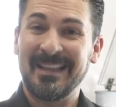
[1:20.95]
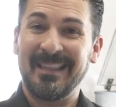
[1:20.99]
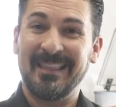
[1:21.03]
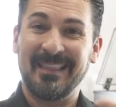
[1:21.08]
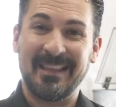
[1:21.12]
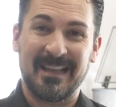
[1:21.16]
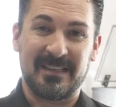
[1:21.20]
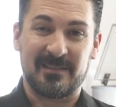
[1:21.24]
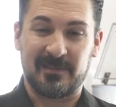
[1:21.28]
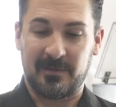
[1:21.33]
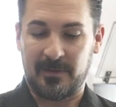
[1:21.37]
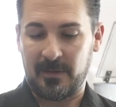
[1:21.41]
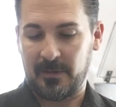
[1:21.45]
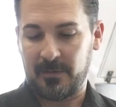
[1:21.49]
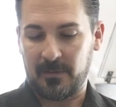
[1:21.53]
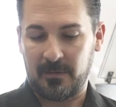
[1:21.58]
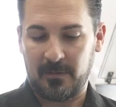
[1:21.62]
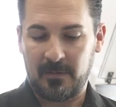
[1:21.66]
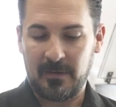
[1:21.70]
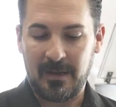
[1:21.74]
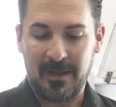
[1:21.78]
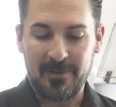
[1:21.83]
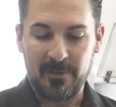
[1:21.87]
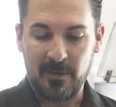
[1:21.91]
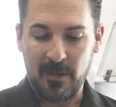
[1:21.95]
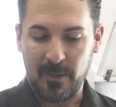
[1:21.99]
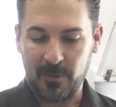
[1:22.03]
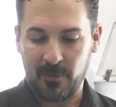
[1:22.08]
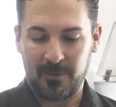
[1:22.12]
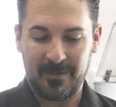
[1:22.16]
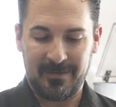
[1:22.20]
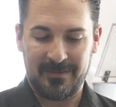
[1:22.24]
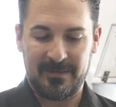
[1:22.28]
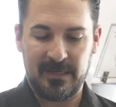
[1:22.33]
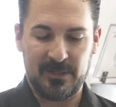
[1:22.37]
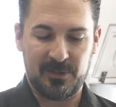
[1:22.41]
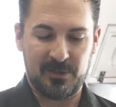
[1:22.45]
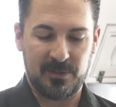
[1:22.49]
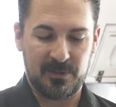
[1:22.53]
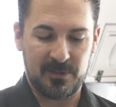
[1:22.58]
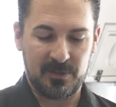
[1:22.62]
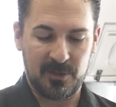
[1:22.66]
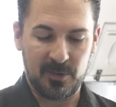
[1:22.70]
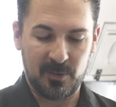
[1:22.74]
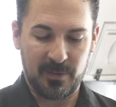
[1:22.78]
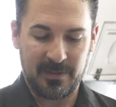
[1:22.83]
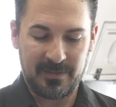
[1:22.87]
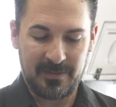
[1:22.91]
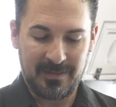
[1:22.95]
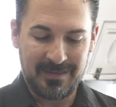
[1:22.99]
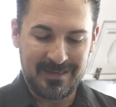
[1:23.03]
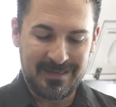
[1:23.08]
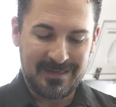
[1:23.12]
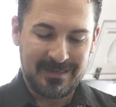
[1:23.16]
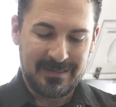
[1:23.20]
That's another addition to it.